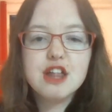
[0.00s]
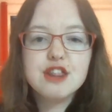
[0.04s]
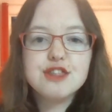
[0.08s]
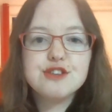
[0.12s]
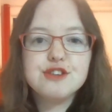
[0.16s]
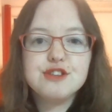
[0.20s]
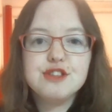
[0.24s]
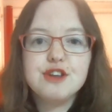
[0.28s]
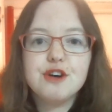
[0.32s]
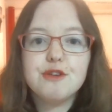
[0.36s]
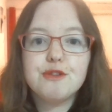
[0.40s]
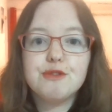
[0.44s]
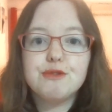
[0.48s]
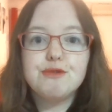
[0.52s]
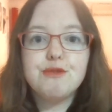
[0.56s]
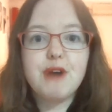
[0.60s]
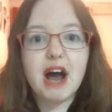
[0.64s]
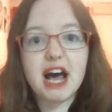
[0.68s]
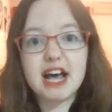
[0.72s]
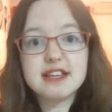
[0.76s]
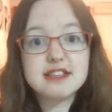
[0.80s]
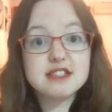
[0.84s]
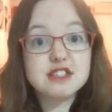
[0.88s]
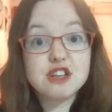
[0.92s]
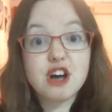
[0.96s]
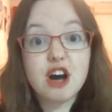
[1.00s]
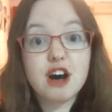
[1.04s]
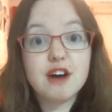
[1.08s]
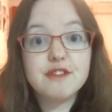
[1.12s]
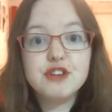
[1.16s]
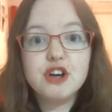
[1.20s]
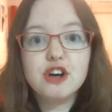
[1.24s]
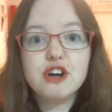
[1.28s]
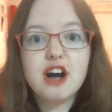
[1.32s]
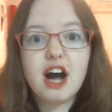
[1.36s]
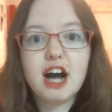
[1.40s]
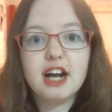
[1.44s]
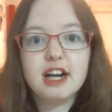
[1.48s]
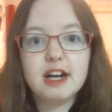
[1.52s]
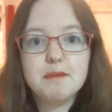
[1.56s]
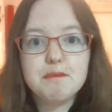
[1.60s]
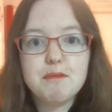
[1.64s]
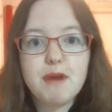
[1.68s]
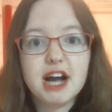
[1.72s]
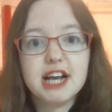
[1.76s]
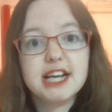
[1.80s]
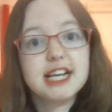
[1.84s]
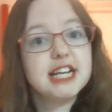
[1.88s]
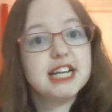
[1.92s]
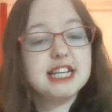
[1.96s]
to the rest of your content
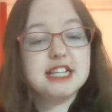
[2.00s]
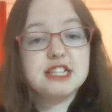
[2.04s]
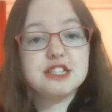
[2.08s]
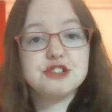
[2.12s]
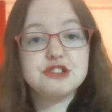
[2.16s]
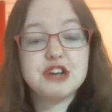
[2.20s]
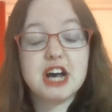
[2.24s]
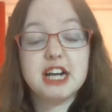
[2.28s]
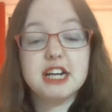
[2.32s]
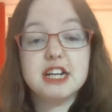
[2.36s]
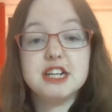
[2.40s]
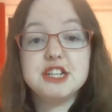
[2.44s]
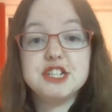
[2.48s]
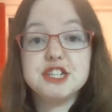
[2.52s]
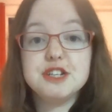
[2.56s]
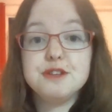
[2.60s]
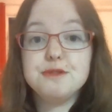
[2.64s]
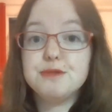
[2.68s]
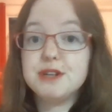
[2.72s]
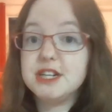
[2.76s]
marketing strategy,